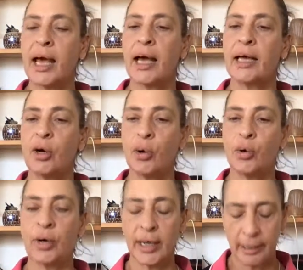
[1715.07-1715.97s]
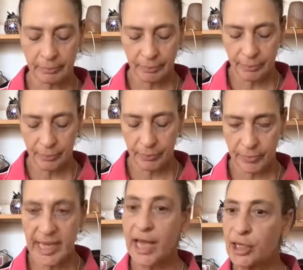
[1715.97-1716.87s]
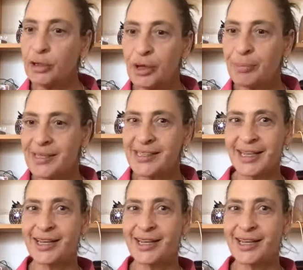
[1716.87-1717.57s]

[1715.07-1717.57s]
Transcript: your lupins.